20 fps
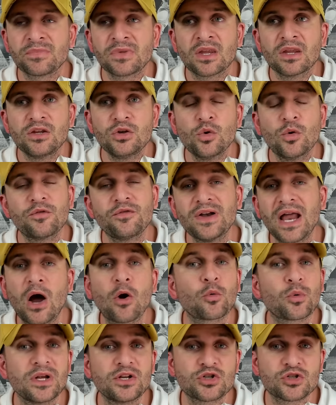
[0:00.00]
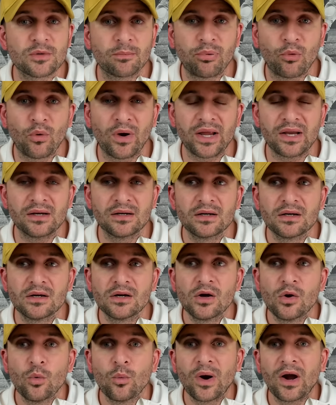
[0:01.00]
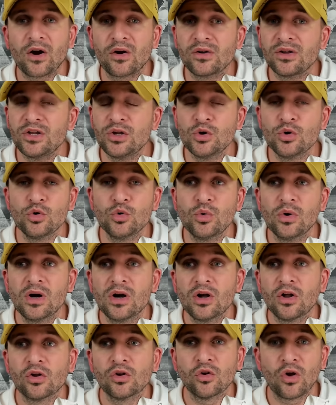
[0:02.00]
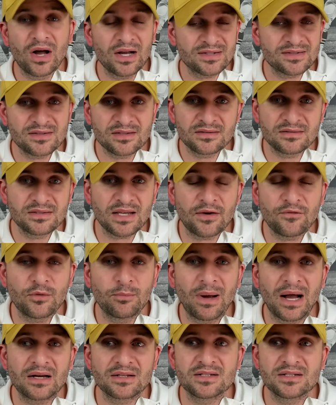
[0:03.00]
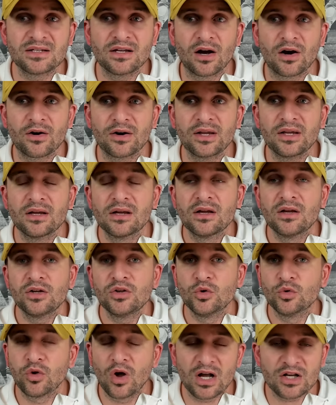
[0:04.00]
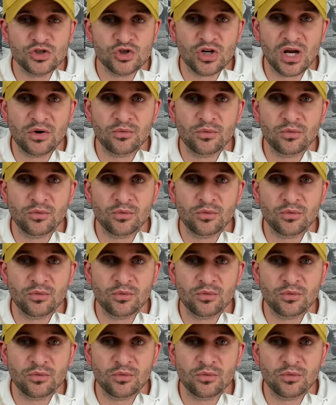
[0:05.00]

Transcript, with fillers: you have now reached a point where you lost David Bakhtiari, you lost John